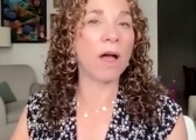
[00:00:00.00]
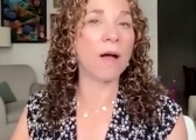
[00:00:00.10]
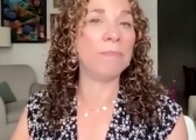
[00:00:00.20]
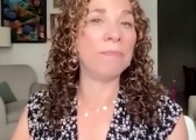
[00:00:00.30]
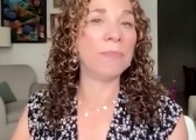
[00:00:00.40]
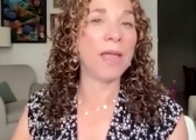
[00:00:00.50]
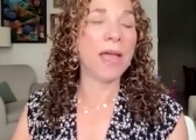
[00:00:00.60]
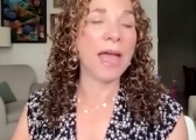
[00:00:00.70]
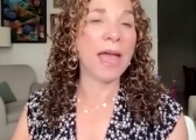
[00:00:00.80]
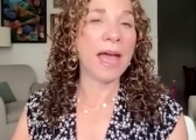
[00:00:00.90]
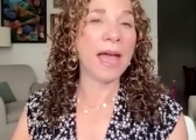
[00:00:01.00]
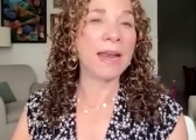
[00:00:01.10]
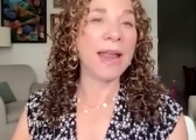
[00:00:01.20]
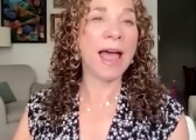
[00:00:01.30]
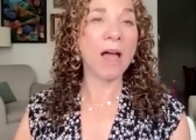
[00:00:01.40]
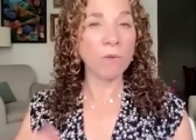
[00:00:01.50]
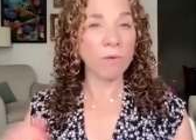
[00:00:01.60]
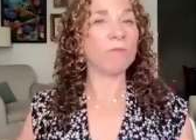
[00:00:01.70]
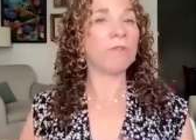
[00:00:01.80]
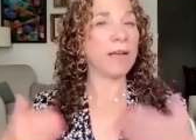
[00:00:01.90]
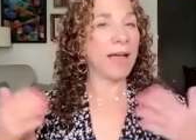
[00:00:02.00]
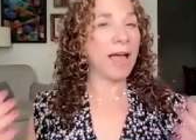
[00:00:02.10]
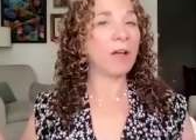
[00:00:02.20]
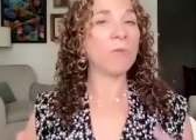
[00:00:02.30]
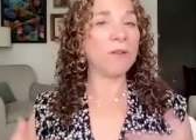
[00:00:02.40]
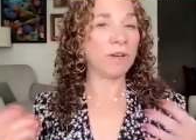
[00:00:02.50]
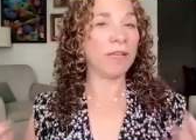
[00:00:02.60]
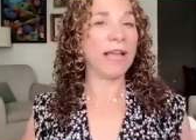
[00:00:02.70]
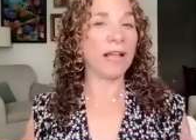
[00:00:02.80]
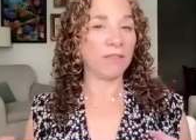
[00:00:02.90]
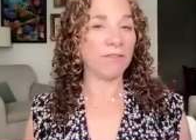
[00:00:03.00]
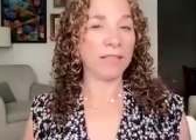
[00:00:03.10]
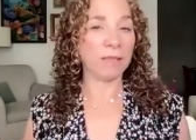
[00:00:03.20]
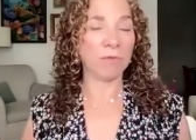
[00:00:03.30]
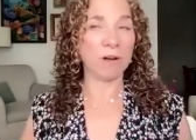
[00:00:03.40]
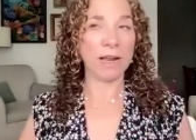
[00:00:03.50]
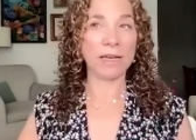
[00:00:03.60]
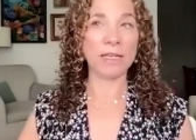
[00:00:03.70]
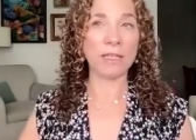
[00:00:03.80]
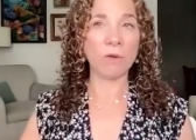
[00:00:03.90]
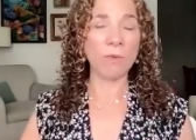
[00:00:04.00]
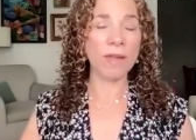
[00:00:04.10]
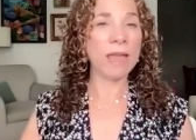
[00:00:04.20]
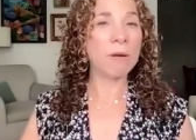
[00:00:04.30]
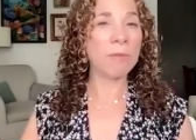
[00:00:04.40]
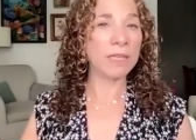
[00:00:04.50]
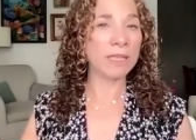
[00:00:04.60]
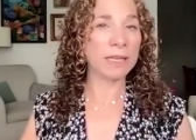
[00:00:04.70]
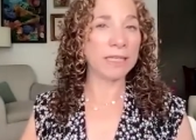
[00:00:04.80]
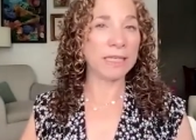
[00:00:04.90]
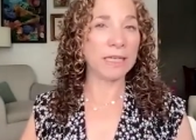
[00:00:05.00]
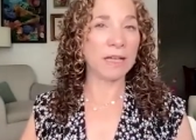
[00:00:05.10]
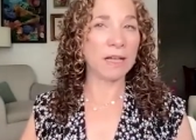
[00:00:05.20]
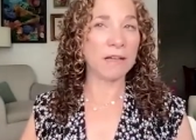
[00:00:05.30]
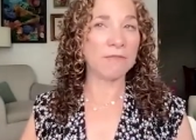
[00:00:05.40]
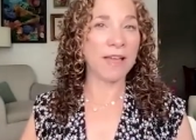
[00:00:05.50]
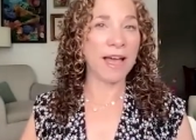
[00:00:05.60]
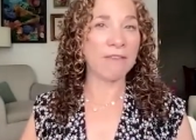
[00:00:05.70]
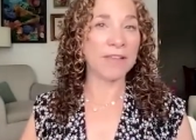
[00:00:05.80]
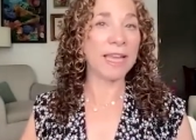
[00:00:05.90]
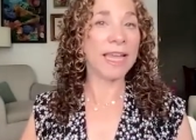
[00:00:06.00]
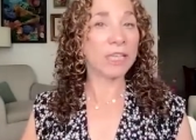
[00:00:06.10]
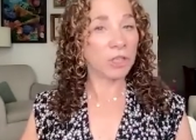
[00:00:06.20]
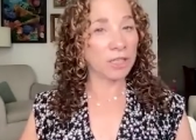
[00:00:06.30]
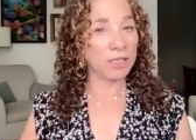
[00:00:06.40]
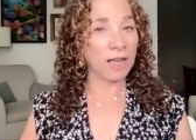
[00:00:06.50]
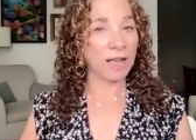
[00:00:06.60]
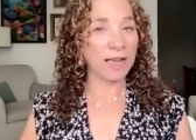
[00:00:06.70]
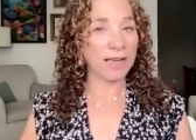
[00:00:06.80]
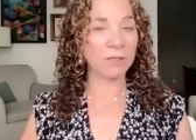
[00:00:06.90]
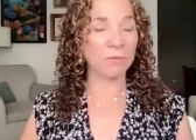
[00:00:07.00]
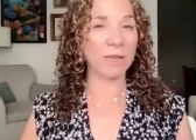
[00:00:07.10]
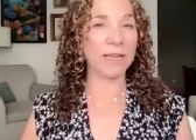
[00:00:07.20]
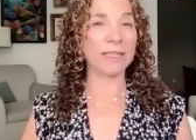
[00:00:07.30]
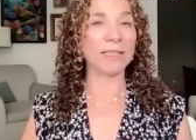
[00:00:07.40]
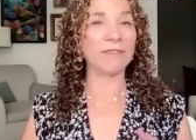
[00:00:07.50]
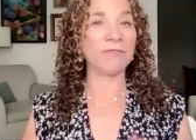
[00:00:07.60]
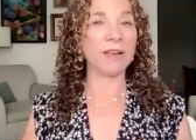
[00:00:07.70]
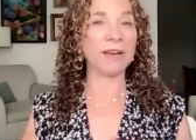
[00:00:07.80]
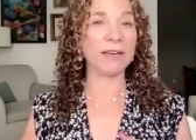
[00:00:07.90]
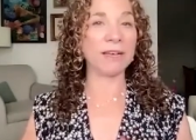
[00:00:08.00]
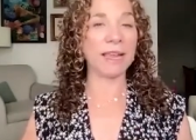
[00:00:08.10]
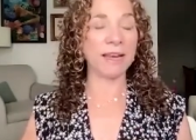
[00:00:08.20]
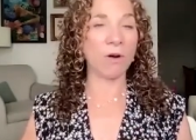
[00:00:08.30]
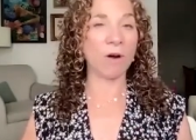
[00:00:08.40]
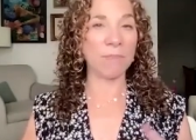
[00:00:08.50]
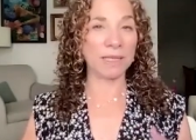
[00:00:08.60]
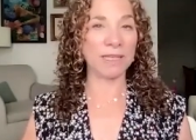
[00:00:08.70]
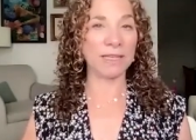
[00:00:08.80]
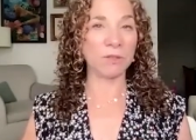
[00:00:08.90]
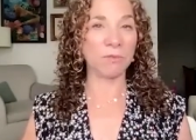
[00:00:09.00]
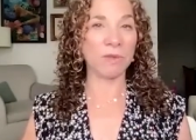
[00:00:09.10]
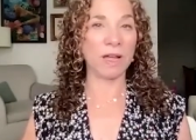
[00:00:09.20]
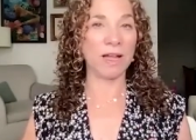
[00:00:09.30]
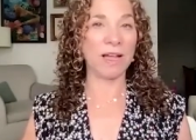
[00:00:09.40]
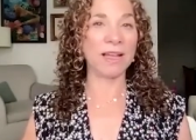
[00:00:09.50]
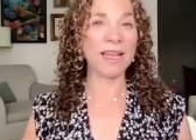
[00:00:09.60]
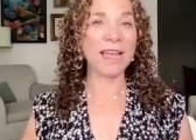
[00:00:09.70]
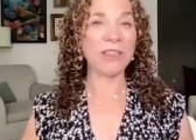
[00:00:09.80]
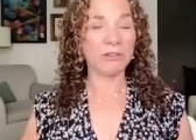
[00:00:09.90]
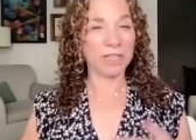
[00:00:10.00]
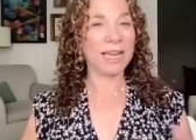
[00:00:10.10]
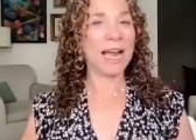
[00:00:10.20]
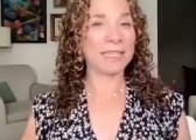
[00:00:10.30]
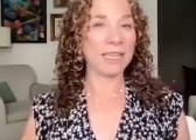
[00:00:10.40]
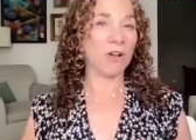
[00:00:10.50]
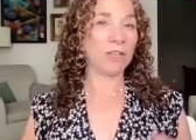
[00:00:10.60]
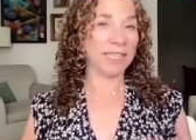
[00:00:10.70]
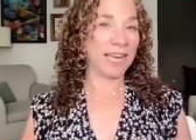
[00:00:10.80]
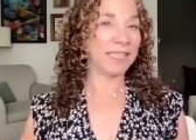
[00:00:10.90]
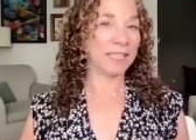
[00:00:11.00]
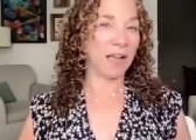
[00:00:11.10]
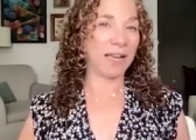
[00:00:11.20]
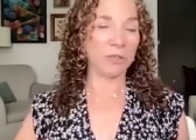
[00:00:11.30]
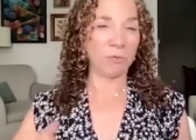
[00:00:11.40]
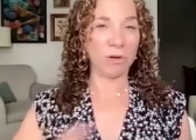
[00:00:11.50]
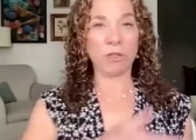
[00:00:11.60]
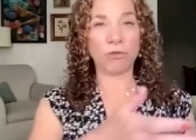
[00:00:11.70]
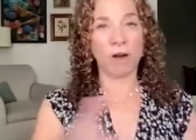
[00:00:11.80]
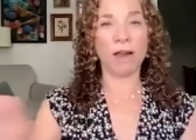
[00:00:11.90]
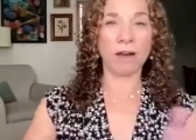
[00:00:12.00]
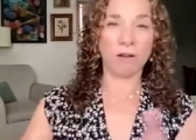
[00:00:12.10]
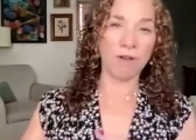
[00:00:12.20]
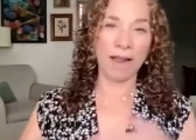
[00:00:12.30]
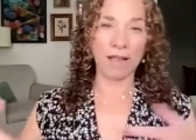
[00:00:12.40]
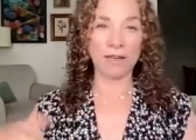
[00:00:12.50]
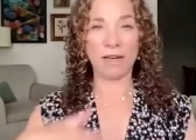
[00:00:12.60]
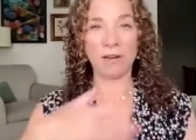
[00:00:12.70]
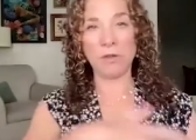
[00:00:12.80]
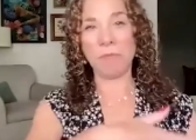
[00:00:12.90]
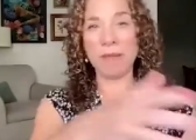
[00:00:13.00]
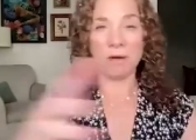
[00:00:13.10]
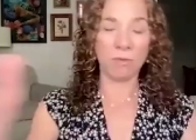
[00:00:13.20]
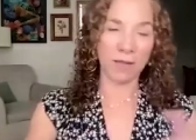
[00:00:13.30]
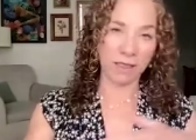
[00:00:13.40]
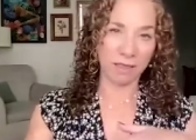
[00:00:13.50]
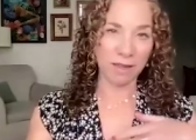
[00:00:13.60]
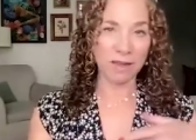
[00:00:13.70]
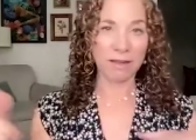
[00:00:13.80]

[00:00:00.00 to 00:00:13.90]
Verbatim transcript: um, and how can we how can we really elevate the brand and so we came up with this idea of having kitchen sides we instead of in in our business uh, there's a tactic called desk sides where you trot around and you meet with